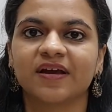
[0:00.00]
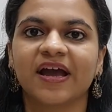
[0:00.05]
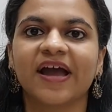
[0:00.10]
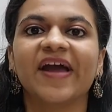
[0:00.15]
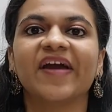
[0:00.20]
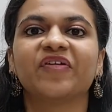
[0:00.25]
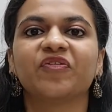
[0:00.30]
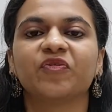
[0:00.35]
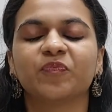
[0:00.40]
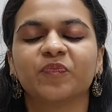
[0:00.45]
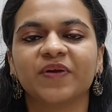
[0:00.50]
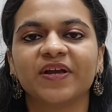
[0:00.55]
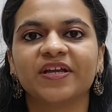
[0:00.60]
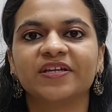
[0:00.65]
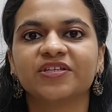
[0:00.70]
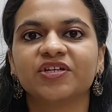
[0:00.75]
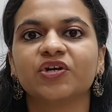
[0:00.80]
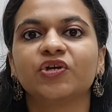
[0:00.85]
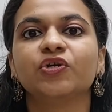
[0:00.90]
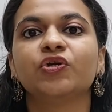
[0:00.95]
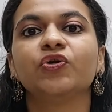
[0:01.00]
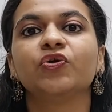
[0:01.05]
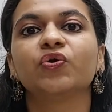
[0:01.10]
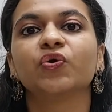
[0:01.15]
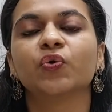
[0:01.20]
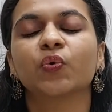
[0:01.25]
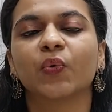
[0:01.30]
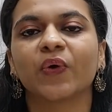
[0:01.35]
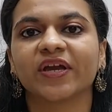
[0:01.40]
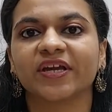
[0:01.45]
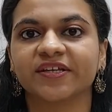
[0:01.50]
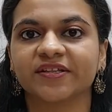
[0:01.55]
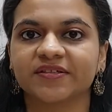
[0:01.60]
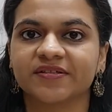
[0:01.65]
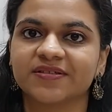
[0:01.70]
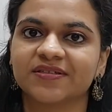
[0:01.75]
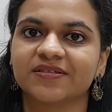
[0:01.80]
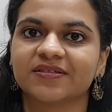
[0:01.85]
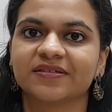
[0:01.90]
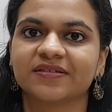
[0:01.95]
I repeat,
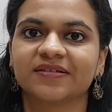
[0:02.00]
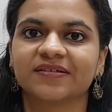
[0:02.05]
Uruguayans.